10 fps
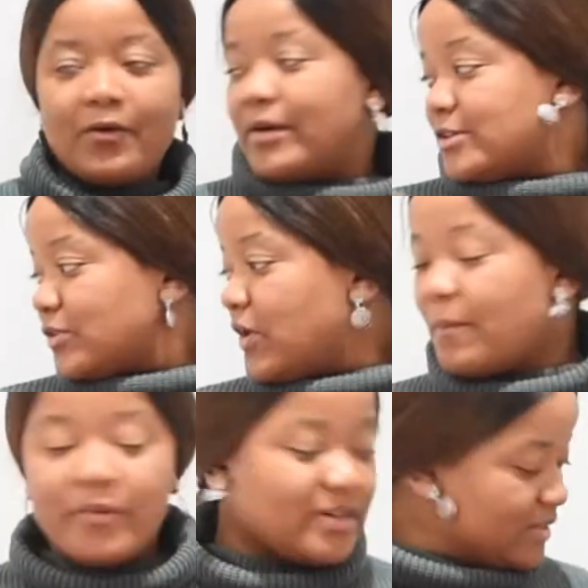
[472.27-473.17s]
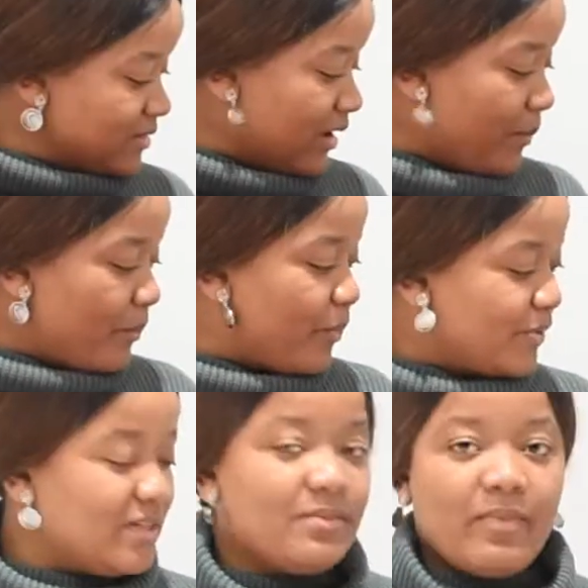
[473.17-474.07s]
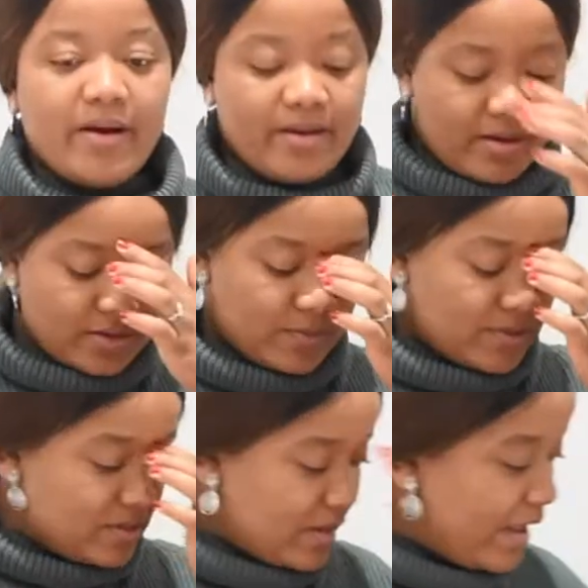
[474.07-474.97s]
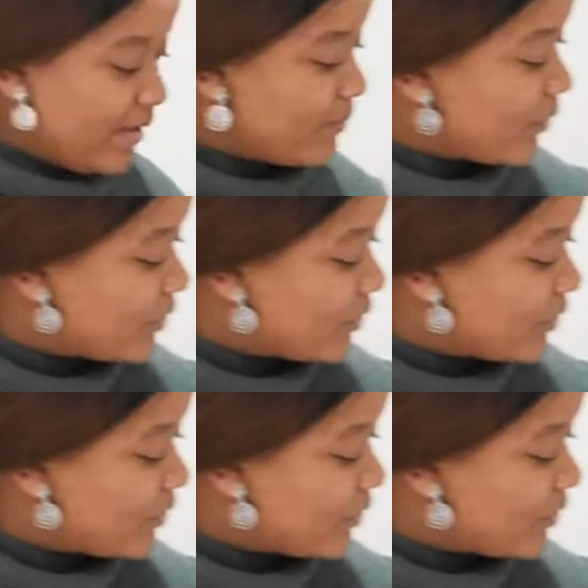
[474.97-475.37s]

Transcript: Okay, so I'm gonna start putting my husband's name